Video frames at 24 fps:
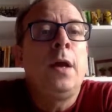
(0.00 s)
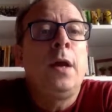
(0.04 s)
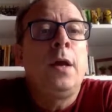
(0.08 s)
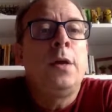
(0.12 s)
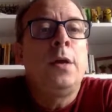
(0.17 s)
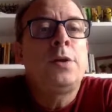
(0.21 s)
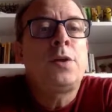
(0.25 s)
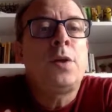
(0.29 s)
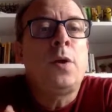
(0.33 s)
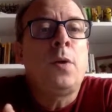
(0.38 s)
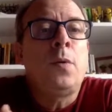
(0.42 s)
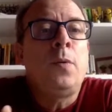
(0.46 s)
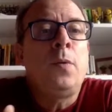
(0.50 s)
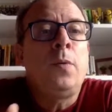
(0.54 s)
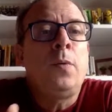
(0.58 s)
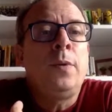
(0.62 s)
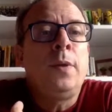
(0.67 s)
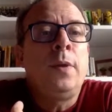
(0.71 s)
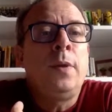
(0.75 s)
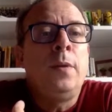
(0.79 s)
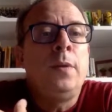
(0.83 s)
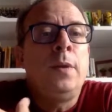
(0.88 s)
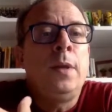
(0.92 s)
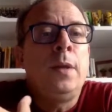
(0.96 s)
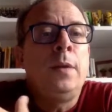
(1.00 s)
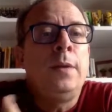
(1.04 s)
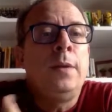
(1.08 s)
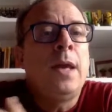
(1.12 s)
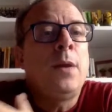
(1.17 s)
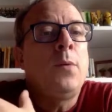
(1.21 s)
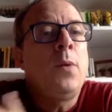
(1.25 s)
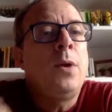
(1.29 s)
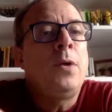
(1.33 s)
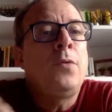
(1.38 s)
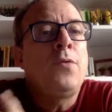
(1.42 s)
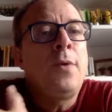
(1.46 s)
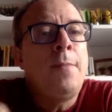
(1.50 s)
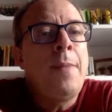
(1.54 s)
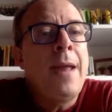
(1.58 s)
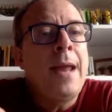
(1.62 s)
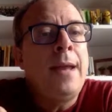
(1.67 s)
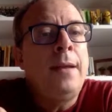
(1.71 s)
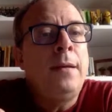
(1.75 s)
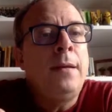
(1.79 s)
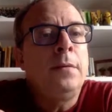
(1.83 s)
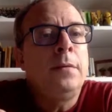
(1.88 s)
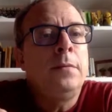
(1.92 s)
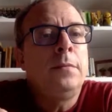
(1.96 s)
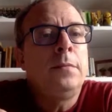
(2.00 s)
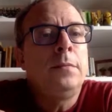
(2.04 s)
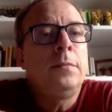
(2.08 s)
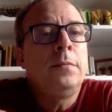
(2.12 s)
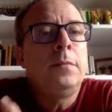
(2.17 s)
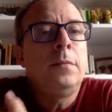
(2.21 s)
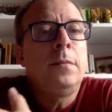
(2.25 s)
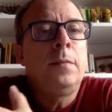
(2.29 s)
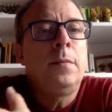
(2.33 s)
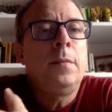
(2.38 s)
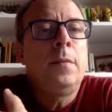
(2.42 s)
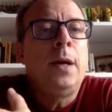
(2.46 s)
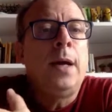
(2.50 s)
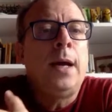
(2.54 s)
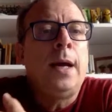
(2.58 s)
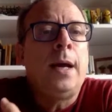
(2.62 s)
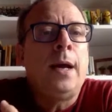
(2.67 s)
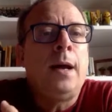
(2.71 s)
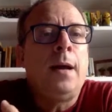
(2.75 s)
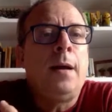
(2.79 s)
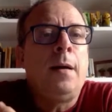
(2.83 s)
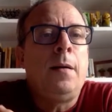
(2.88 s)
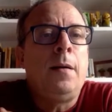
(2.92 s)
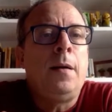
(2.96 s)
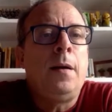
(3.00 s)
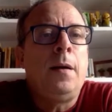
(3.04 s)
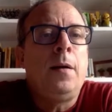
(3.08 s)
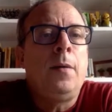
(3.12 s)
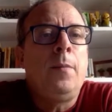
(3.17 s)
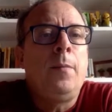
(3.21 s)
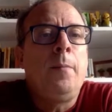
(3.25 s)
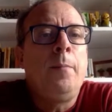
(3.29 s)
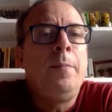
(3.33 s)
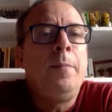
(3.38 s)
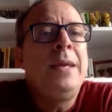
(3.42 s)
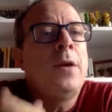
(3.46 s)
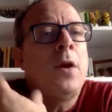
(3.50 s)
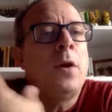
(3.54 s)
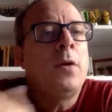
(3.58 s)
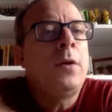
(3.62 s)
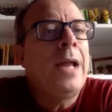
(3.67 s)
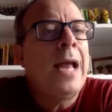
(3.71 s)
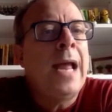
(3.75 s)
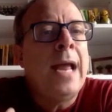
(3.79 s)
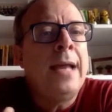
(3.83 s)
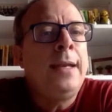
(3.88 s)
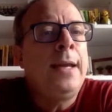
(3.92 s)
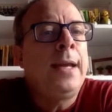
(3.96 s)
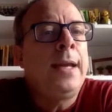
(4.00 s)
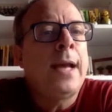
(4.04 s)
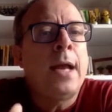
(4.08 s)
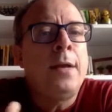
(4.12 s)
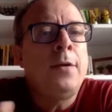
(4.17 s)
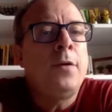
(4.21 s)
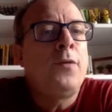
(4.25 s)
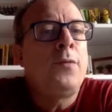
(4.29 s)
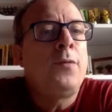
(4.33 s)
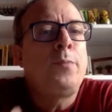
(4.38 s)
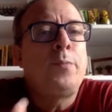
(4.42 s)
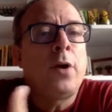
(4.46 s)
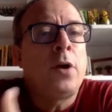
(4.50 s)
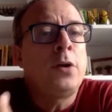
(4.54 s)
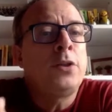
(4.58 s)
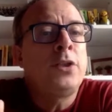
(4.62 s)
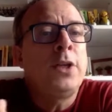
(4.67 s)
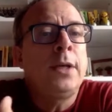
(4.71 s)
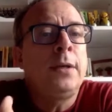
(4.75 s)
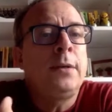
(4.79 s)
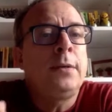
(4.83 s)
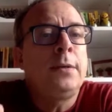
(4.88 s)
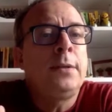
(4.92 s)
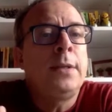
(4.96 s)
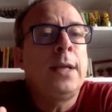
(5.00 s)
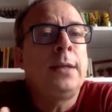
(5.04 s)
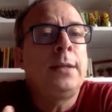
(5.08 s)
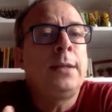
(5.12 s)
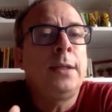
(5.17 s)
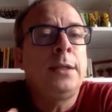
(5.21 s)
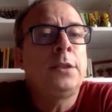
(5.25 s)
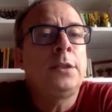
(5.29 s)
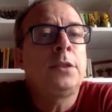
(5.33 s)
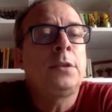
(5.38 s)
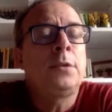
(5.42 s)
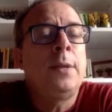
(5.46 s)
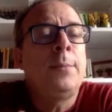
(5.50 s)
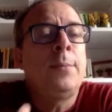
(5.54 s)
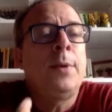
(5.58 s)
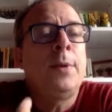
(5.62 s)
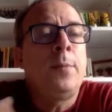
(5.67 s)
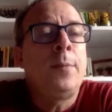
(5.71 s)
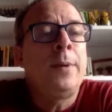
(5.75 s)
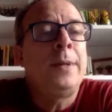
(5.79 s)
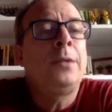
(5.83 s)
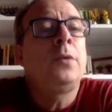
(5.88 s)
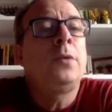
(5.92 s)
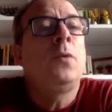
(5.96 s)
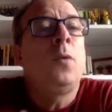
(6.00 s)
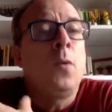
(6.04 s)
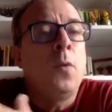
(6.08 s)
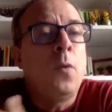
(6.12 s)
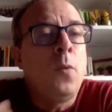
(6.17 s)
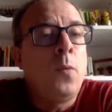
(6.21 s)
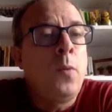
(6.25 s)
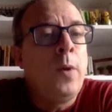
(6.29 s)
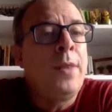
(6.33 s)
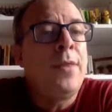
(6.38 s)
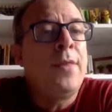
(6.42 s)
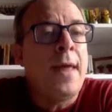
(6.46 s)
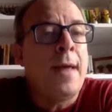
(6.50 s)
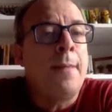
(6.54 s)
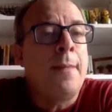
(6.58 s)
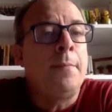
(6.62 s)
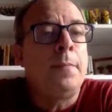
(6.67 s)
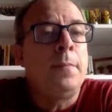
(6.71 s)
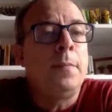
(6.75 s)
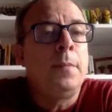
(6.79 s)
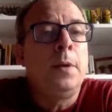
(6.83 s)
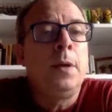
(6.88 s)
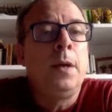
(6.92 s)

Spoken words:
So they will remain beyond any kind of project that is developed with them.